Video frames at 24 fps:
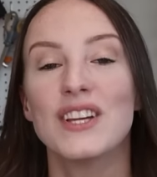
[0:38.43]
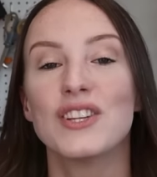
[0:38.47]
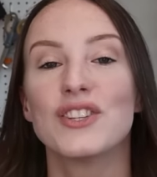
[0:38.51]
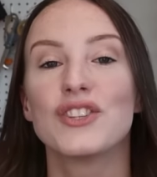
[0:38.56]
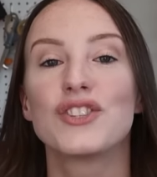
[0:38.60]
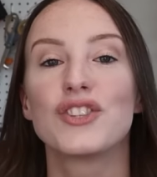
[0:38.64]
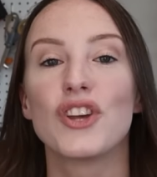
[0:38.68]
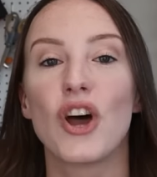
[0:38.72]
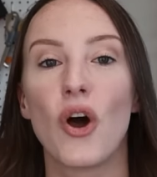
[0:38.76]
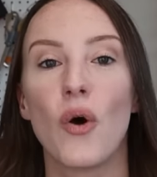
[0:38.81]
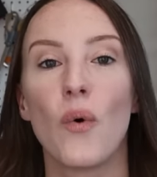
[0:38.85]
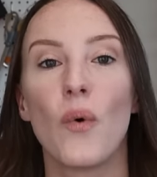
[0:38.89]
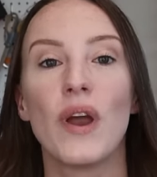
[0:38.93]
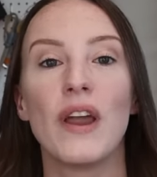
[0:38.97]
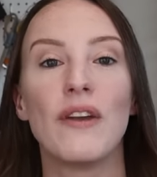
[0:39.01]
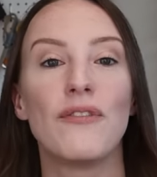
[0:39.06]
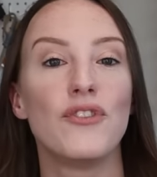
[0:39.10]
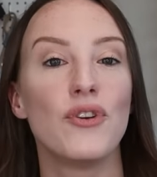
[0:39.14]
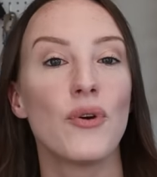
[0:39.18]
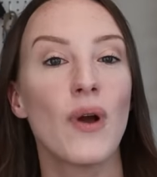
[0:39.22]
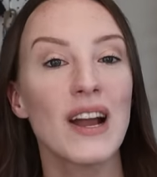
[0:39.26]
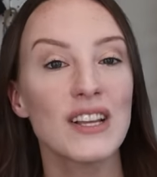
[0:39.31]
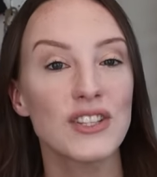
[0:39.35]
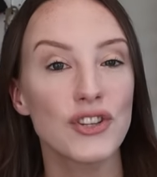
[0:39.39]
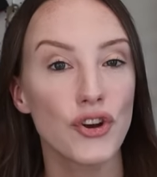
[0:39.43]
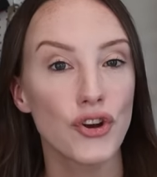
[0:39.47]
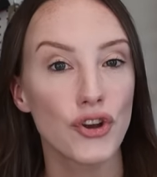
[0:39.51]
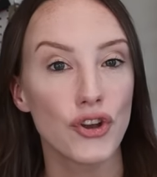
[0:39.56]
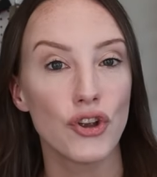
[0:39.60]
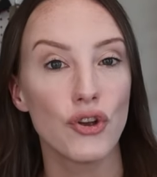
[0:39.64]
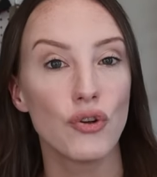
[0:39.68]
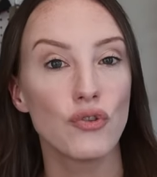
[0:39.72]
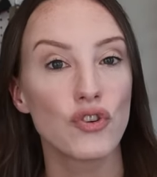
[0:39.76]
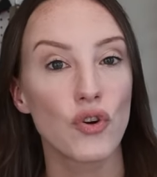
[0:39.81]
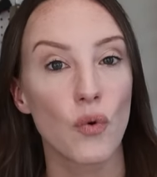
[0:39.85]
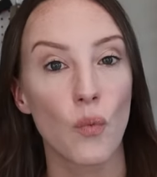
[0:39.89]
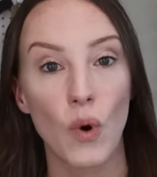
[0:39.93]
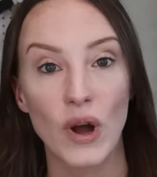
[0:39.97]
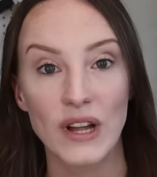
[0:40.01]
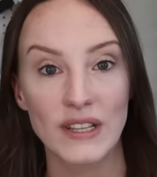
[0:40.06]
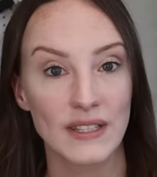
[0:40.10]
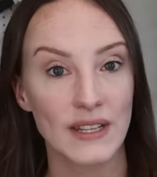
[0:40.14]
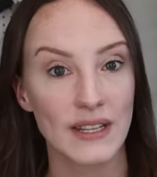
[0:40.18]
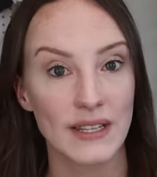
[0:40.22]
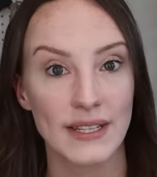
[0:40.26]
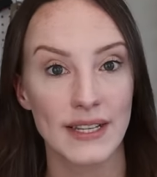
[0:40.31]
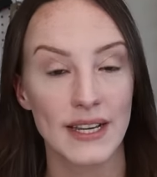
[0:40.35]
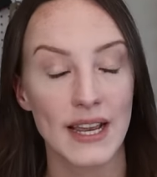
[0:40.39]
So if you guys are new to
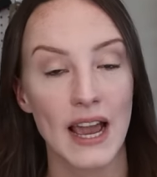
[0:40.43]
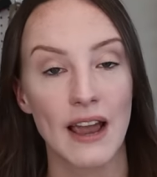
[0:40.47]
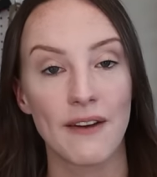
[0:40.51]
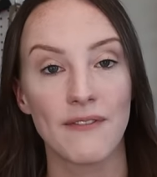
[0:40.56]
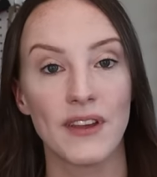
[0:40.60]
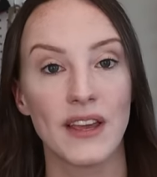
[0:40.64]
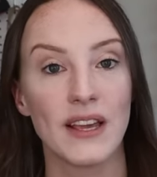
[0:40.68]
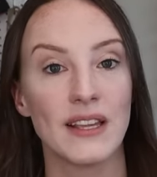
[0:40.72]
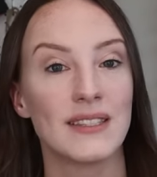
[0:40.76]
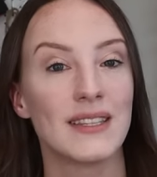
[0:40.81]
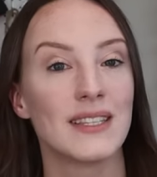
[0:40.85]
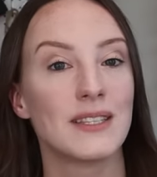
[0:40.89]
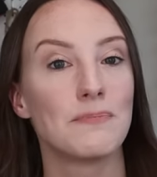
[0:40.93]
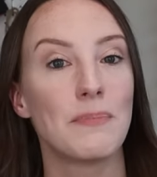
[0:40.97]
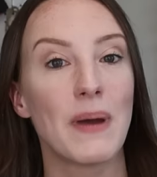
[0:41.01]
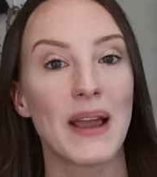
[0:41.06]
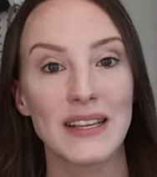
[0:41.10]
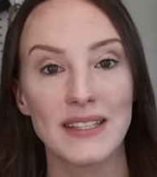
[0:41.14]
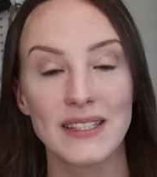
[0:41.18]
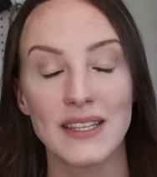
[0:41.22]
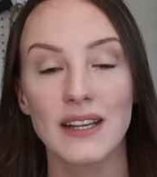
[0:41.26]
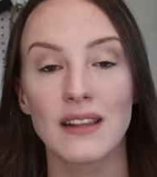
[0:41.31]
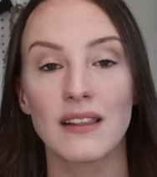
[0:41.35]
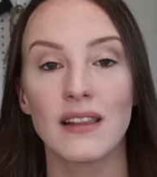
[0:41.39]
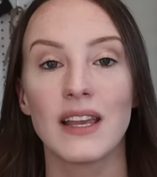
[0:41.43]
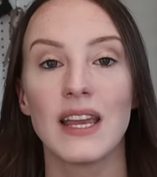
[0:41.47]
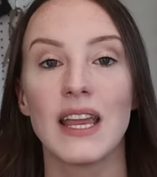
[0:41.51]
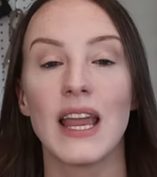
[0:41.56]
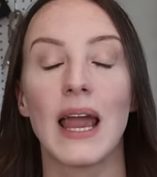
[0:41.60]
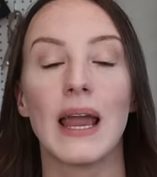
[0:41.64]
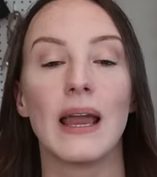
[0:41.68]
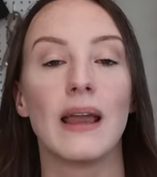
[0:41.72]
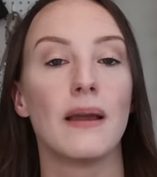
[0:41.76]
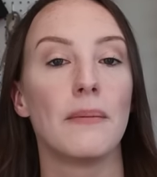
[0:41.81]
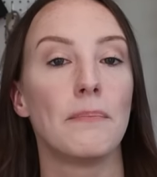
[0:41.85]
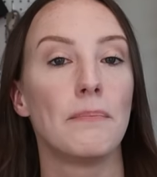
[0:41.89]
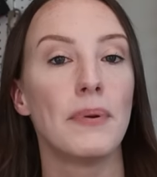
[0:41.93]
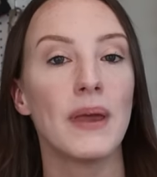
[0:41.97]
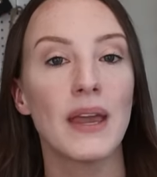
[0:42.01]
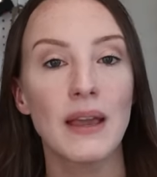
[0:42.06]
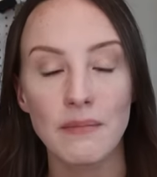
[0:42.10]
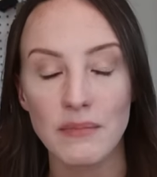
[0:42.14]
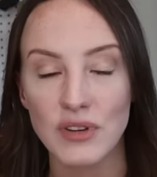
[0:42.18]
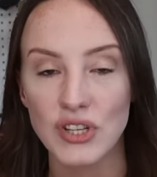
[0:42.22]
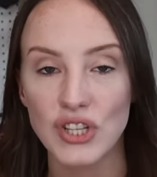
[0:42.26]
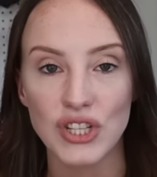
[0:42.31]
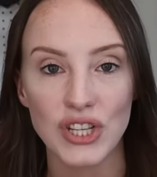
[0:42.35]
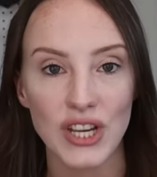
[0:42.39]
what DTF is, it's basically a
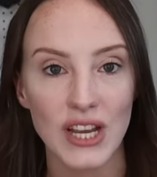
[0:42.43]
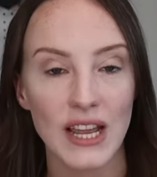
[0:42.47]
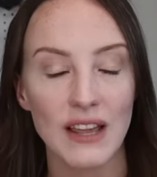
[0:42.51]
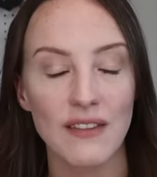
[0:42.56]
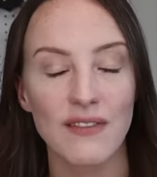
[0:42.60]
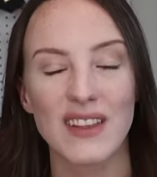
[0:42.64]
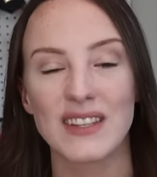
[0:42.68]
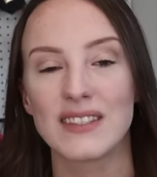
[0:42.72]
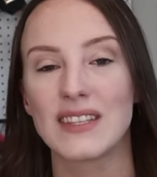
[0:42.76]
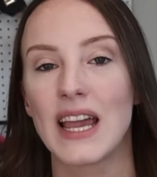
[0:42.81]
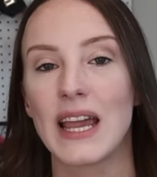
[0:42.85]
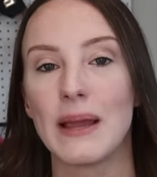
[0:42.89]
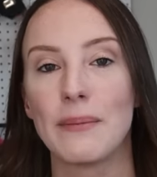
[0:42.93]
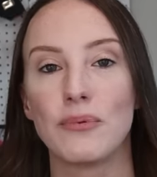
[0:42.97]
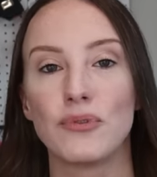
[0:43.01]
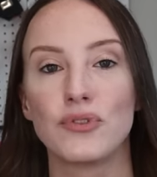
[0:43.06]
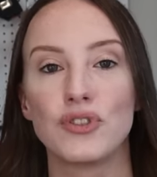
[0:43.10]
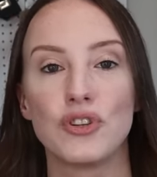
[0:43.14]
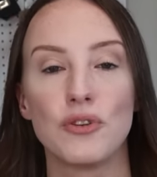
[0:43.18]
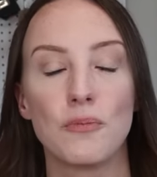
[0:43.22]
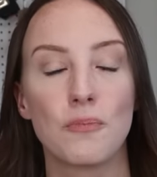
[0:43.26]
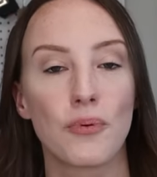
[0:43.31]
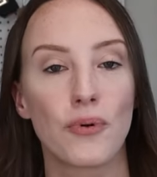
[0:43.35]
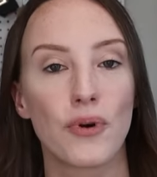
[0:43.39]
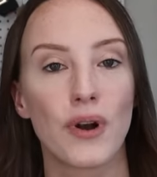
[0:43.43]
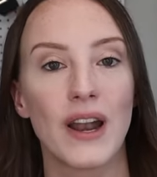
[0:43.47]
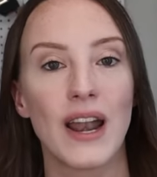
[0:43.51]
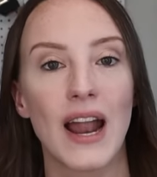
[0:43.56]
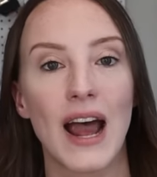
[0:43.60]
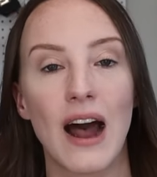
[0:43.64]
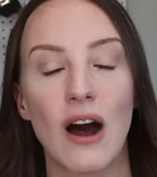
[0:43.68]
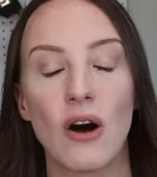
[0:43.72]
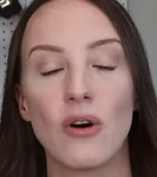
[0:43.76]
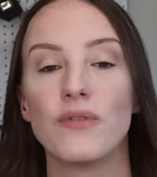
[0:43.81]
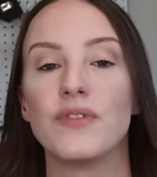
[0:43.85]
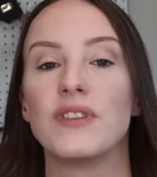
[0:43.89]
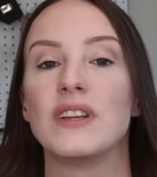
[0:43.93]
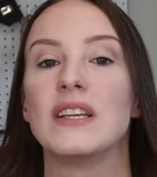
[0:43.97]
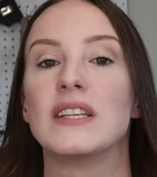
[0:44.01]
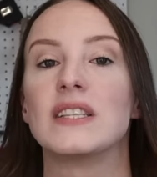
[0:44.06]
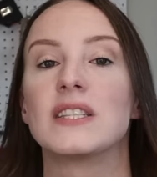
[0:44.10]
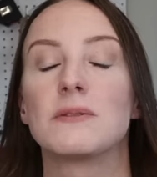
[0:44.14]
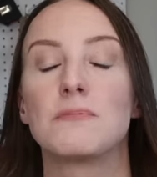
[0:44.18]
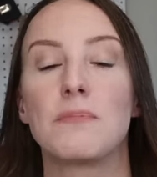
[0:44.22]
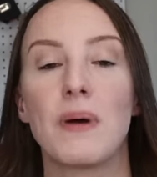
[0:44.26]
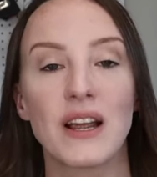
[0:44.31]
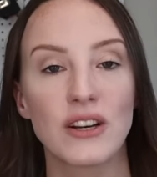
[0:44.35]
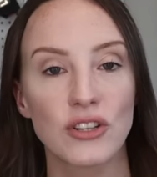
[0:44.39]
big machine that's able to print out
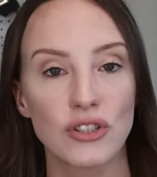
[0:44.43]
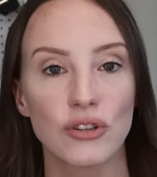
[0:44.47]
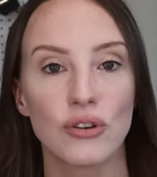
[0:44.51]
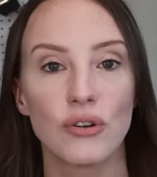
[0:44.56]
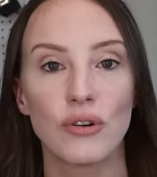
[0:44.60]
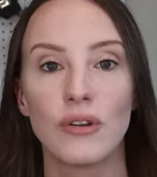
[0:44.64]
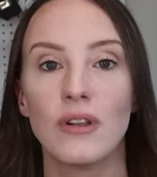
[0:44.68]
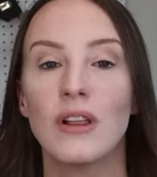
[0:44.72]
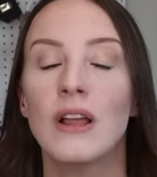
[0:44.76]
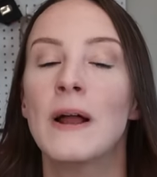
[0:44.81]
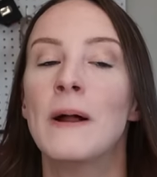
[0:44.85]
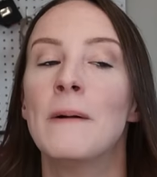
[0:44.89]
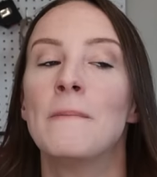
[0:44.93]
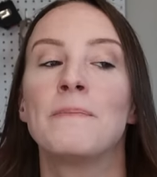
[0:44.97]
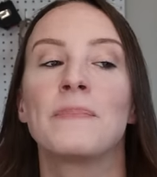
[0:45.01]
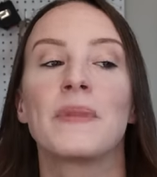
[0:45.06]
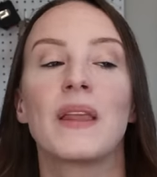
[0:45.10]
these special